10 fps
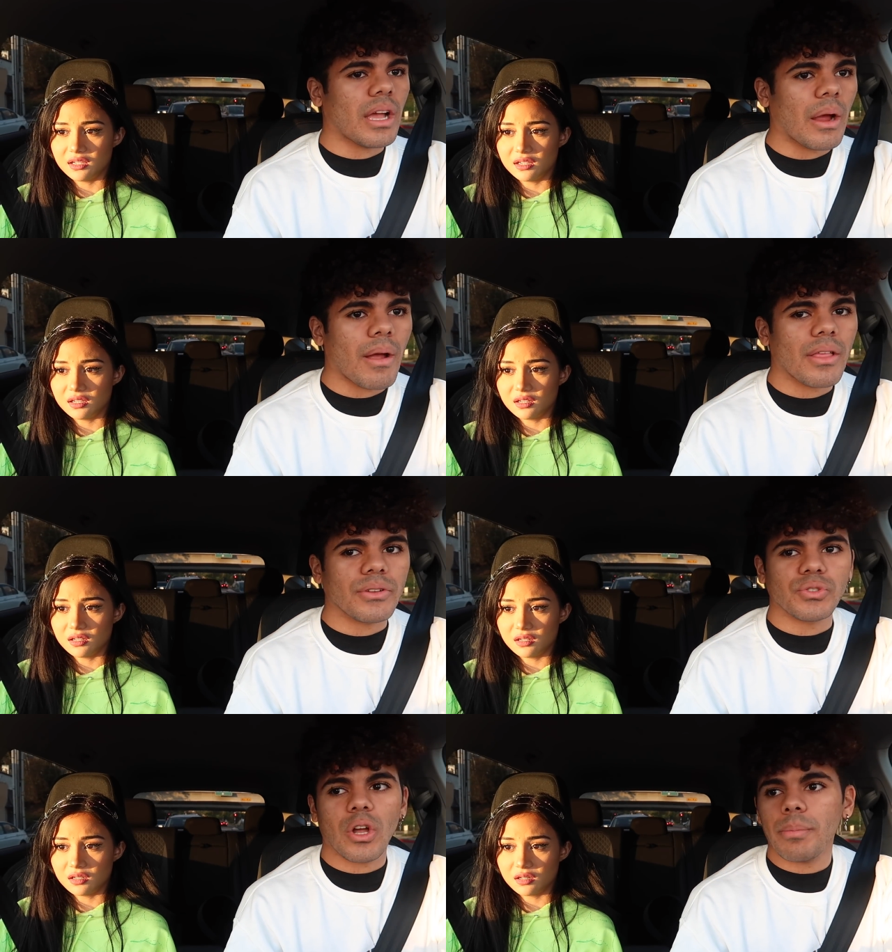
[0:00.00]
Speaker 1: I
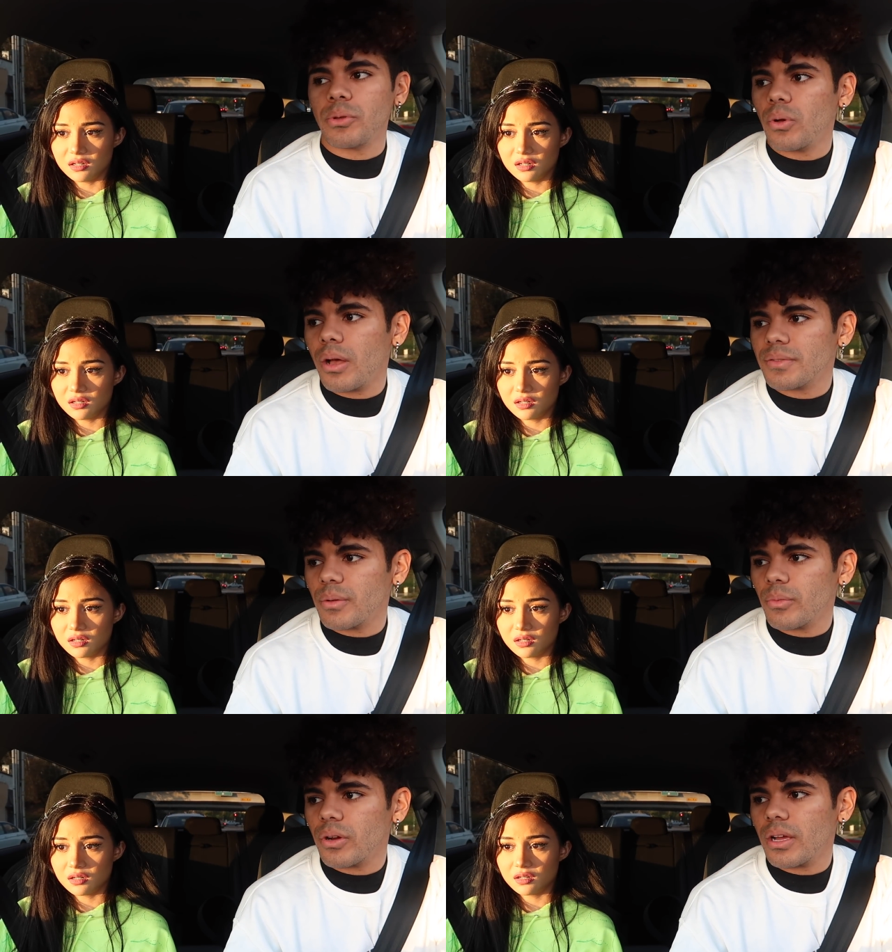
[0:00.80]
rather drop you off
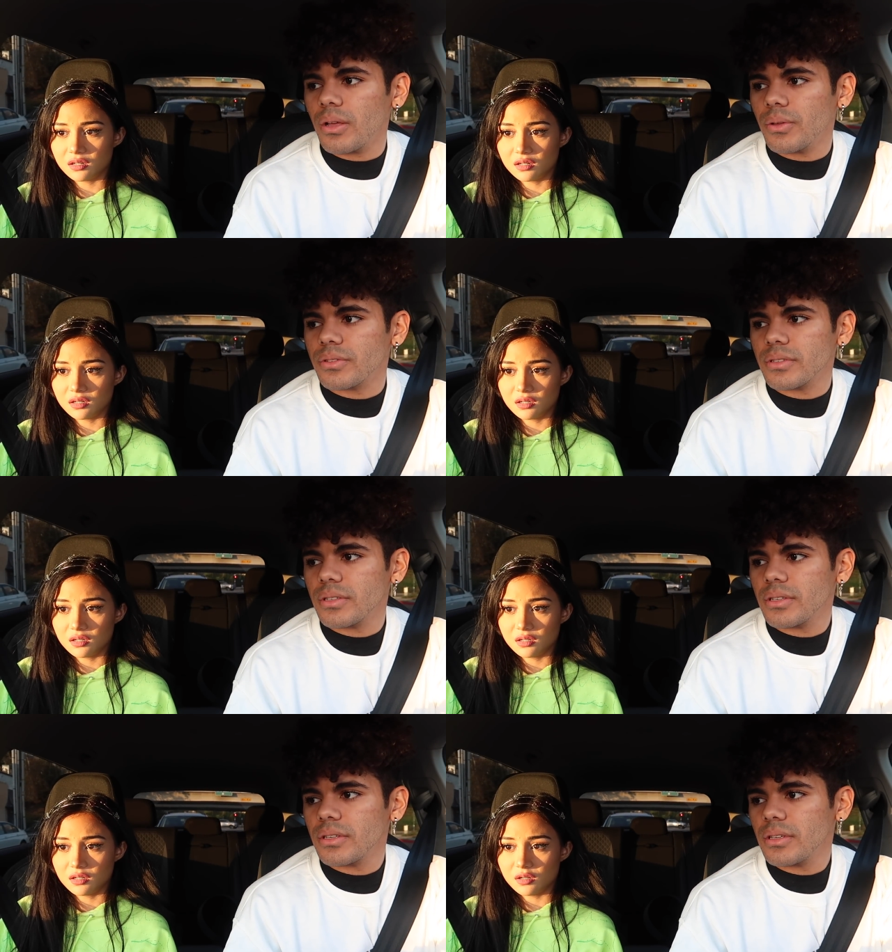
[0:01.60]
somewhere else.
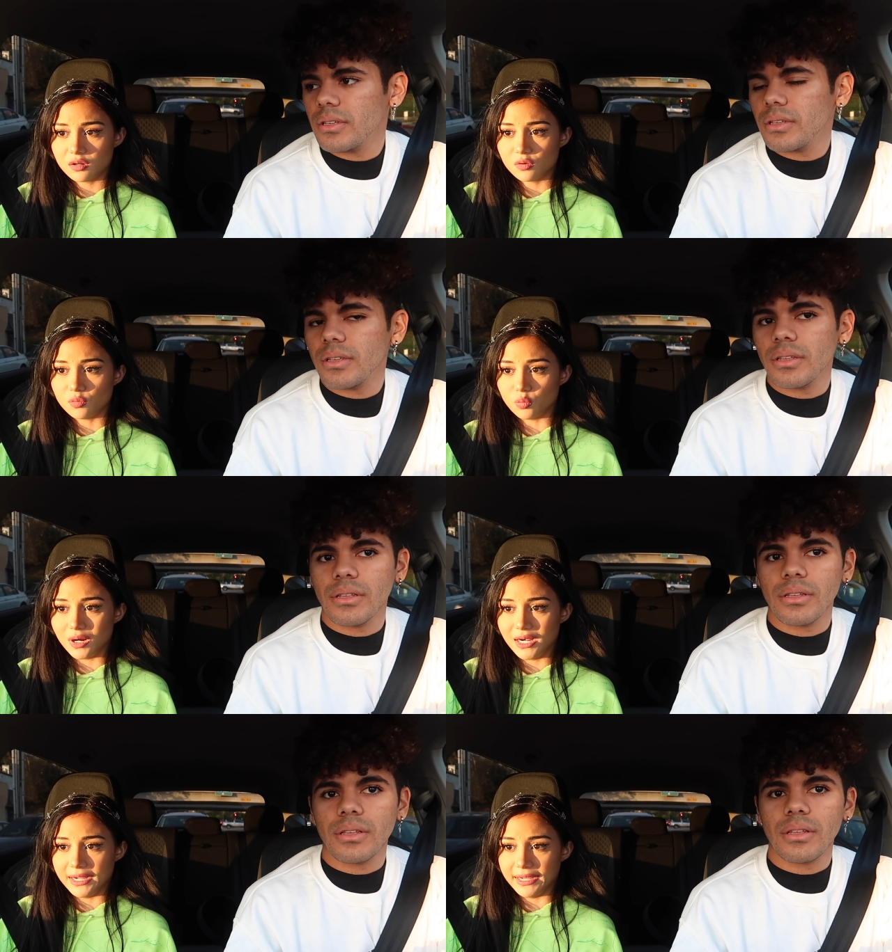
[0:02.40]

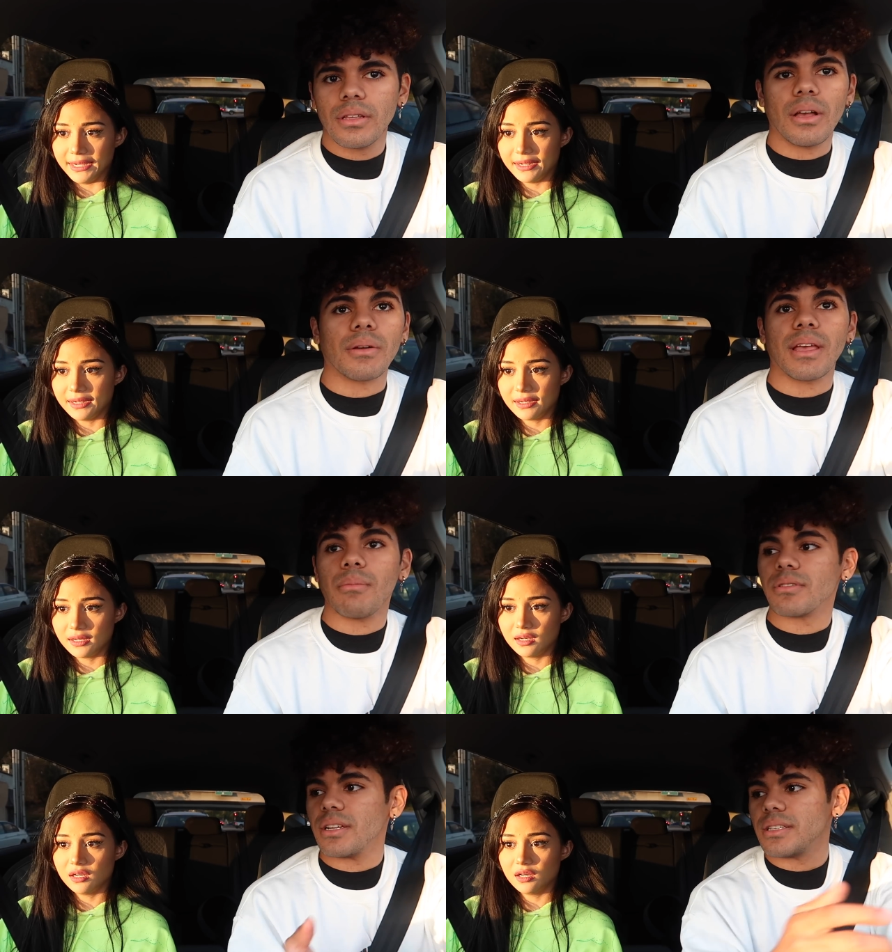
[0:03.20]
Speaker 2: Why?
Speaker 1: Okay,
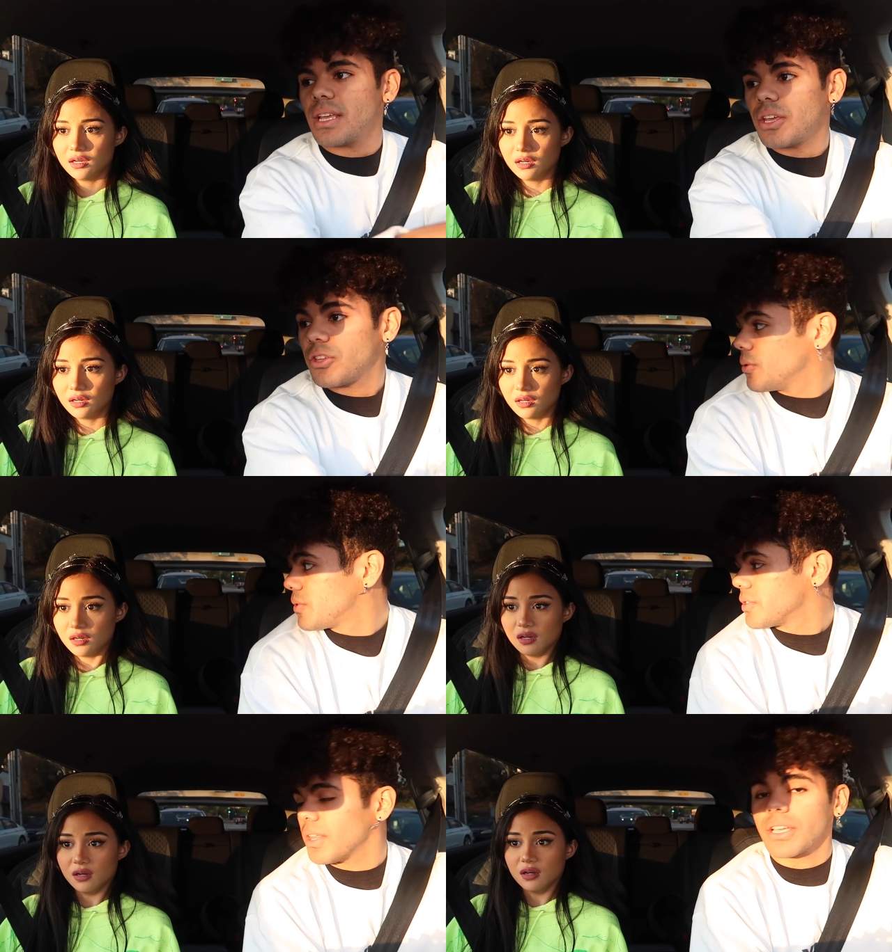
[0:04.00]
I'm just gonna take you
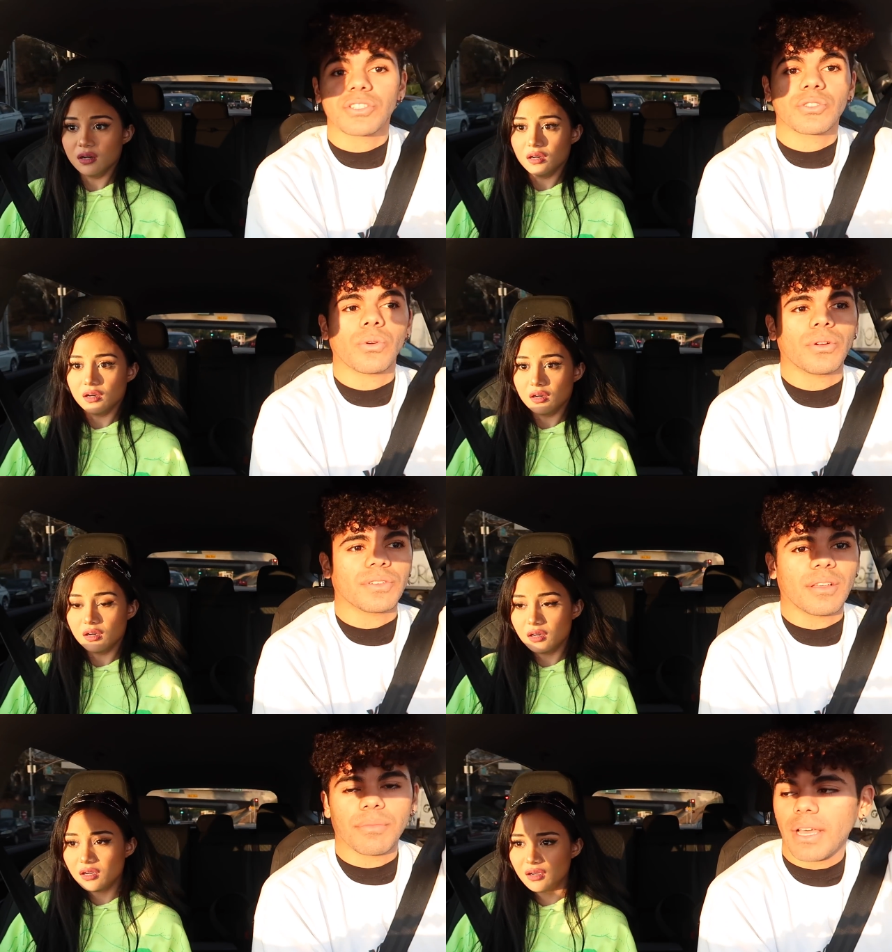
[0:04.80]
to like a store or
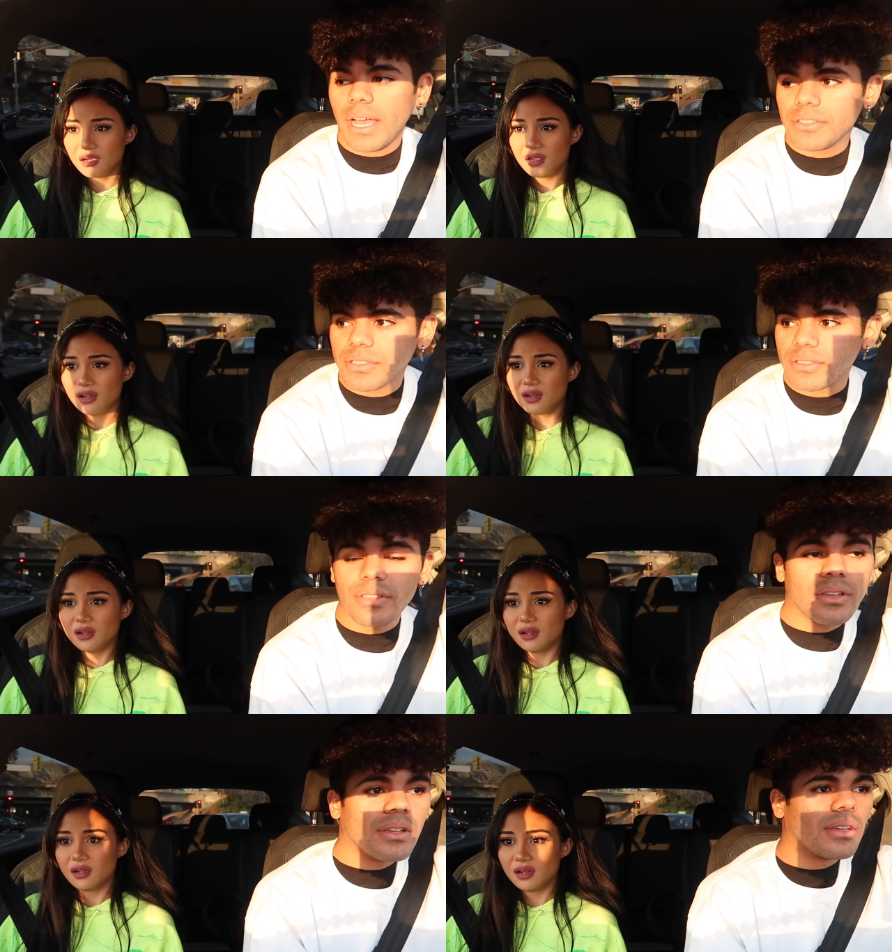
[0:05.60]
something. I just
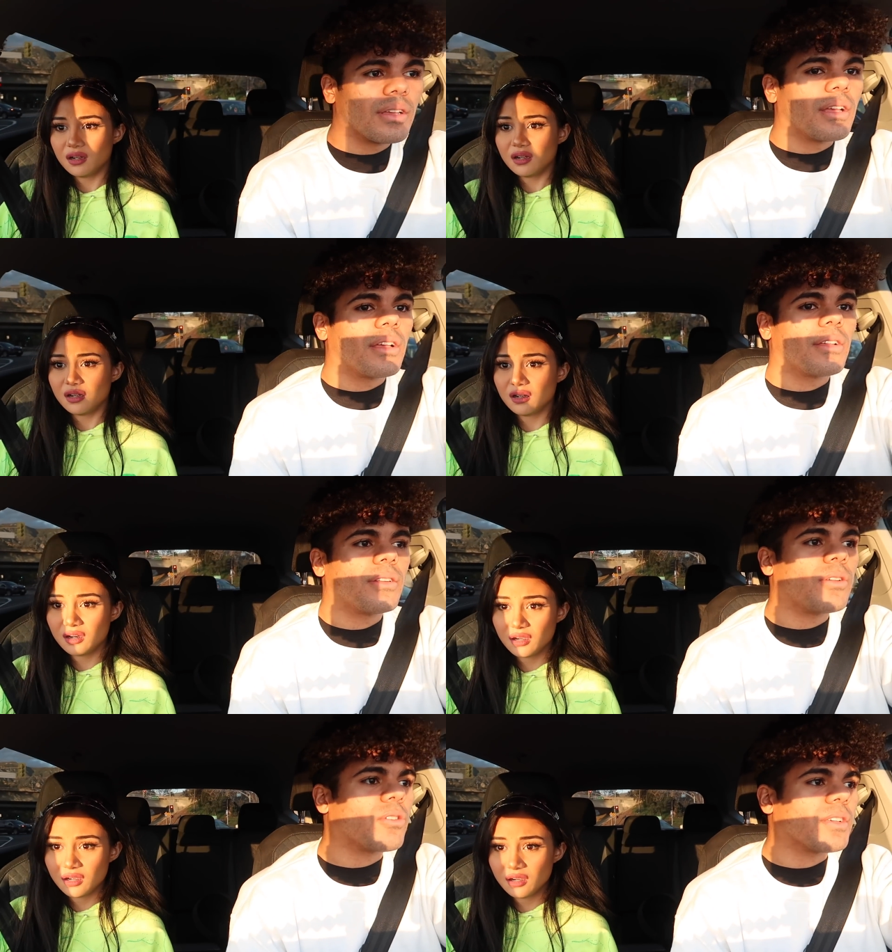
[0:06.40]

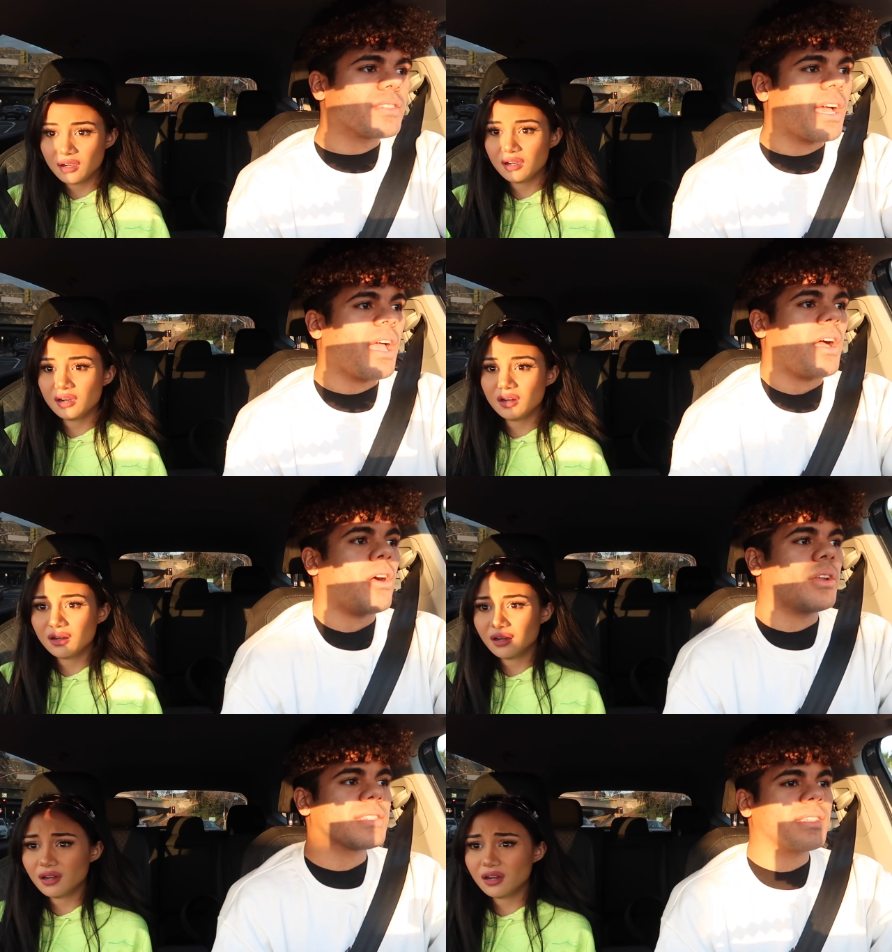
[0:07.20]
no, because I
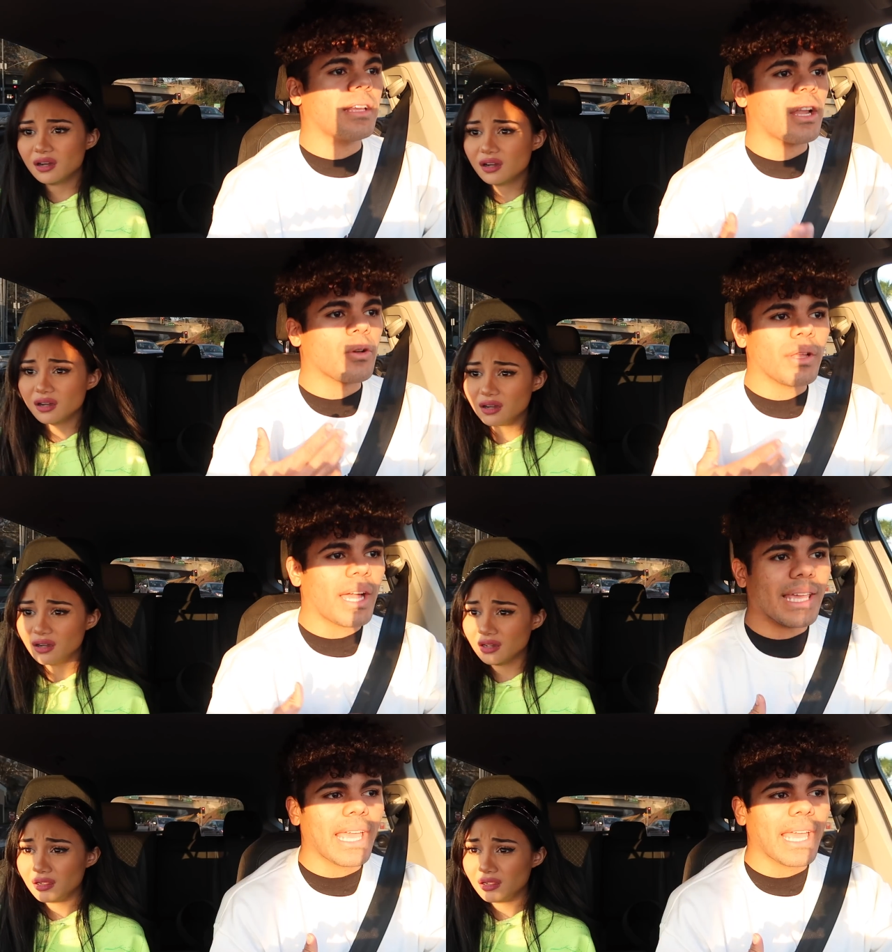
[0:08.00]
honestly I don't want I